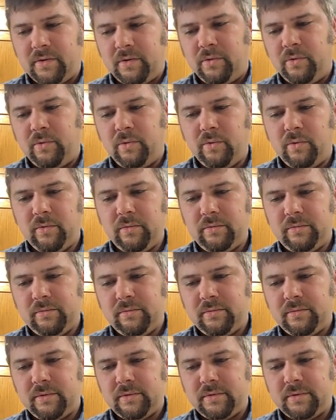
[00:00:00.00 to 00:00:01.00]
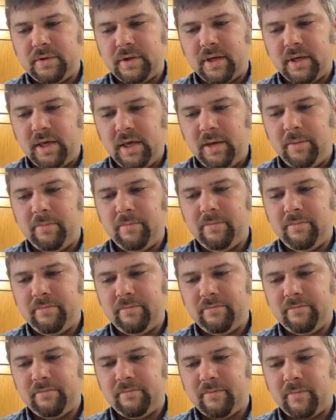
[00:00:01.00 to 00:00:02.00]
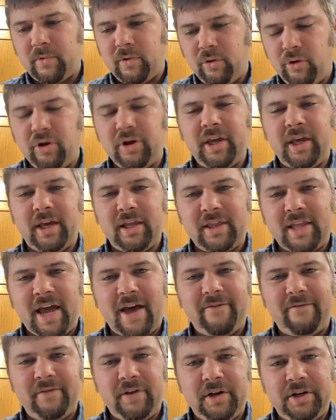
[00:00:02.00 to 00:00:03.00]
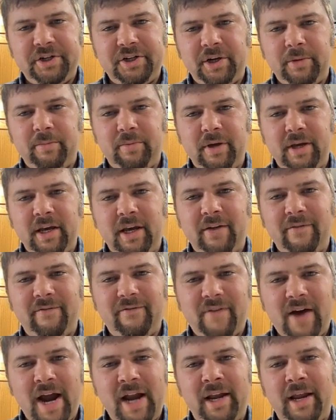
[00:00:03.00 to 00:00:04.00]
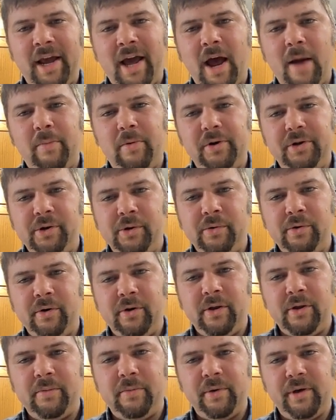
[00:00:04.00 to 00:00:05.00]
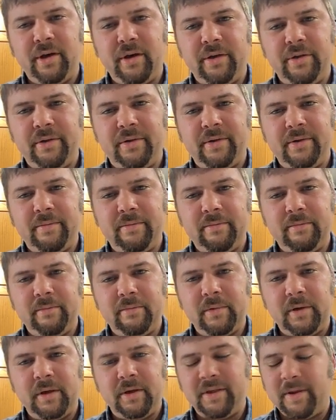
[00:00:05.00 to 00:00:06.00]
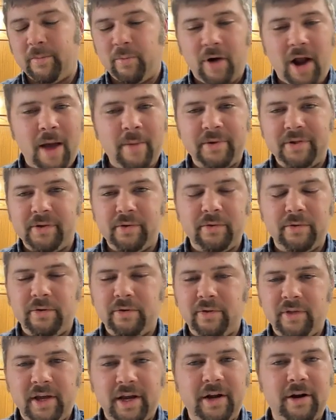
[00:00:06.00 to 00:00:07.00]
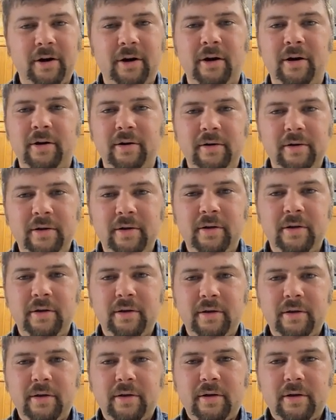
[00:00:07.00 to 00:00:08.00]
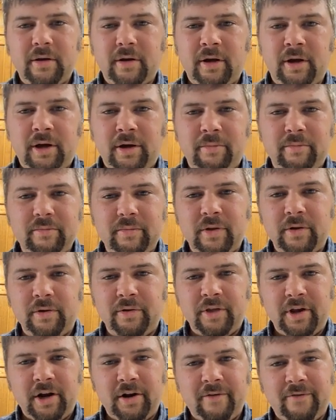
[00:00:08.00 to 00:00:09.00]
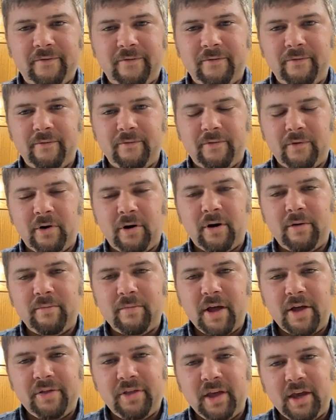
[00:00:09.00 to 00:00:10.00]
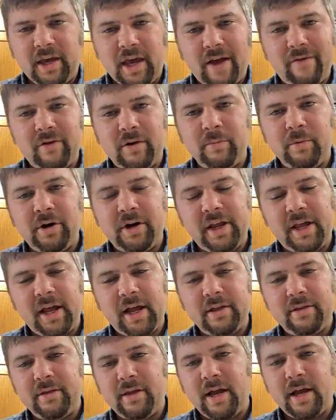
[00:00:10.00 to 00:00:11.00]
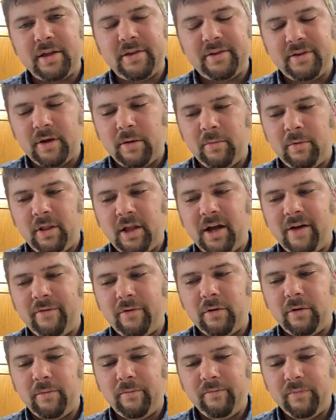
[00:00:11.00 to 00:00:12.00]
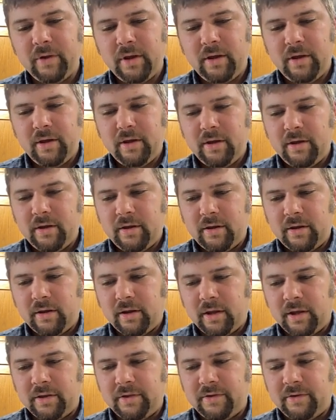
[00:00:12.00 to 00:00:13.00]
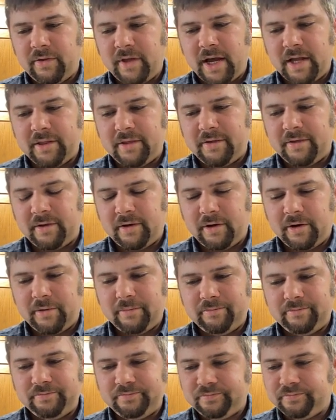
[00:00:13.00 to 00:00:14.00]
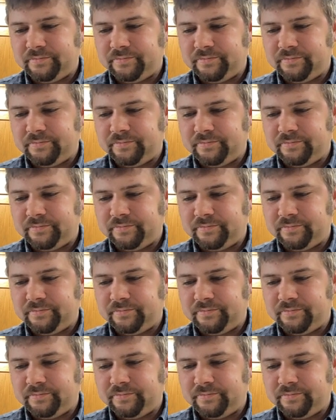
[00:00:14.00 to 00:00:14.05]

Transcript: to to keep looking at that finishing pig and finding opportunities because because I promise you they're there. Um, they're there for I think everybody at at some level, and so that's uh,